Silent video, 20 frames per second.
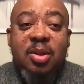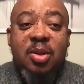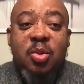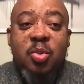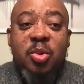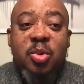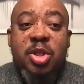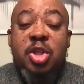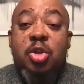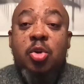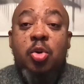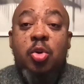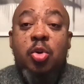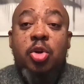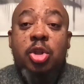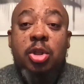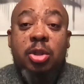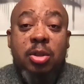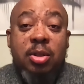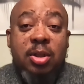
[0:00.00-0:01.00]
which is
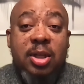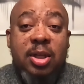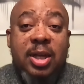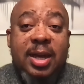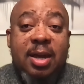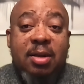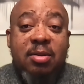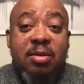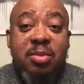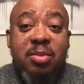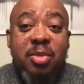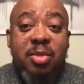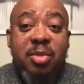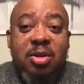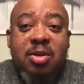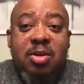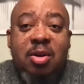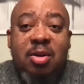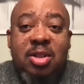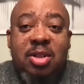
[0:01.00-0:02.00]
crucial in accounting
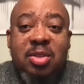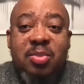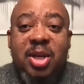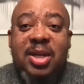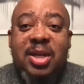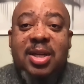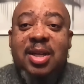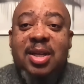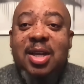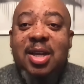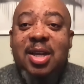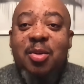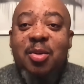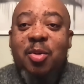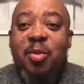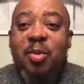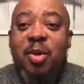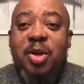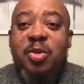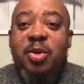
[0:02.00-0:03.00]
because ultimately
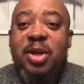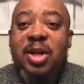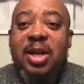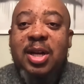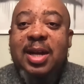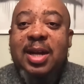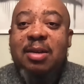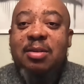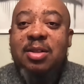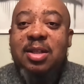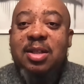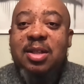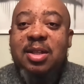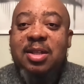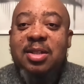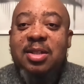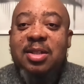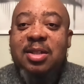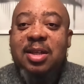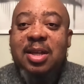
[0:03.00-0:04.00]
what we're doing in accounting
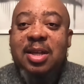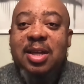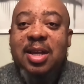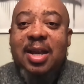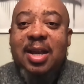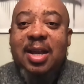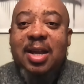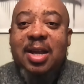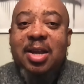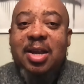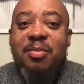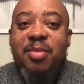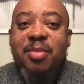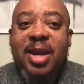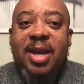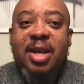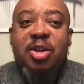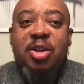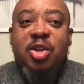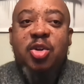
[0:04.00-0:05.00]
is
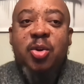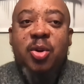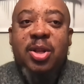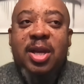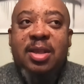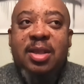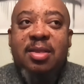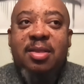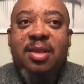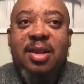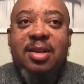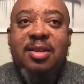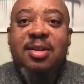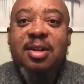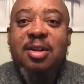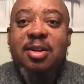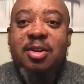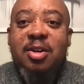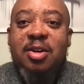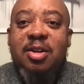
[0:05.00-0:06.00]
making sure that things
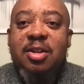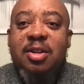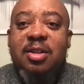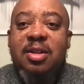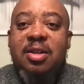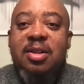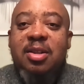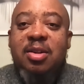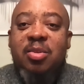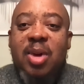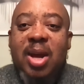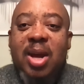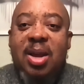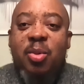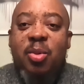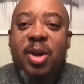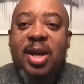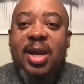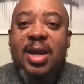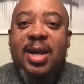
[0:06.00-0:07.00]
are done the right
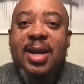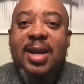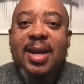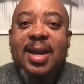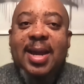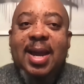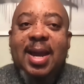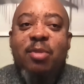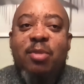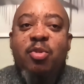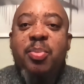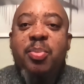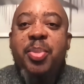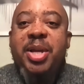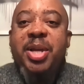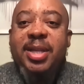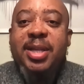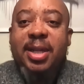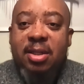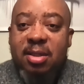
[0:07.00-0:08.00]
way and
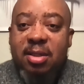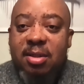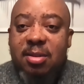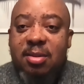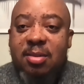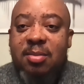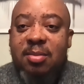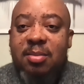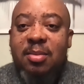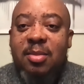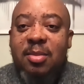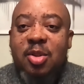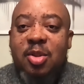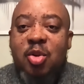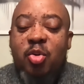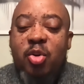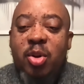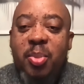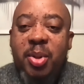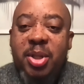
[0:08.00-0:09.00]
repeated.
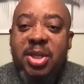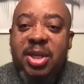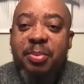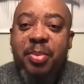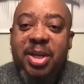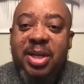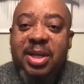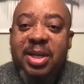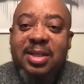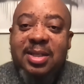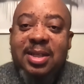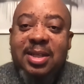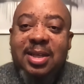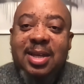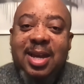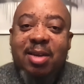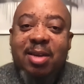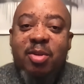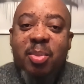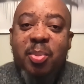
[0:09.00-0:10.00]
So repeatability
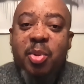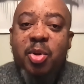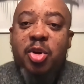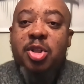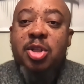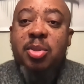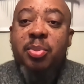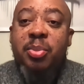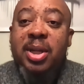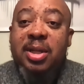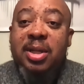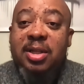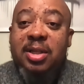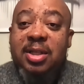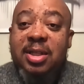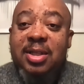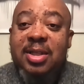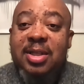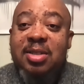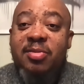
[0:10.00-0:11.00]
and
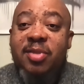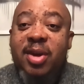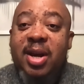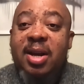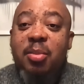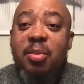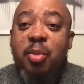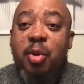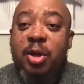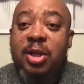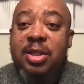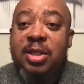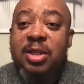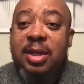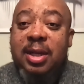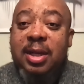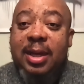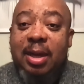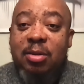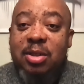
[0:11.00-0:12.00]
reproducibility is very important
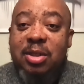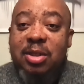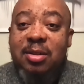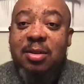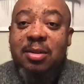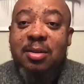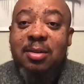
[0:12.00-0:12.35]
in accounting.